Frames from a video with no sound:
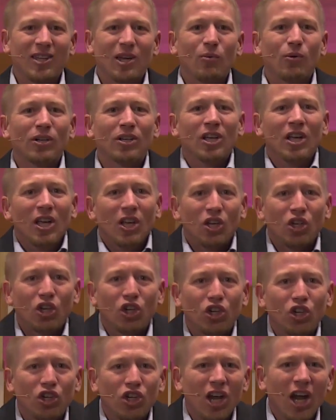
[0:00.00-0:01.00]
They would
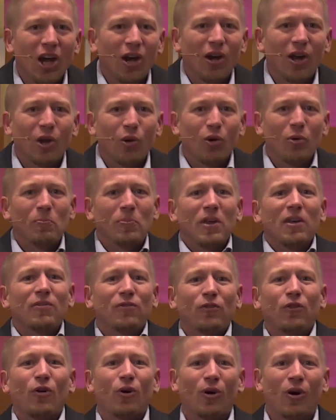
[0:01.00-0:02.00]
share it, it would be
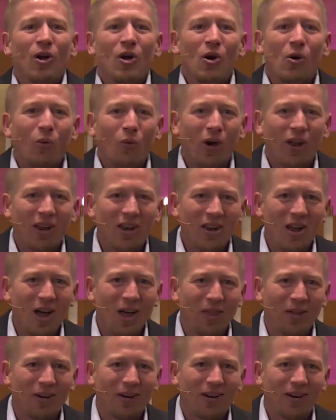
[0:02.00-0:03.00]
for one
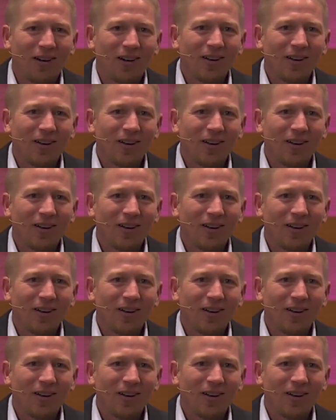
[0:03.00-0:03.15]
another.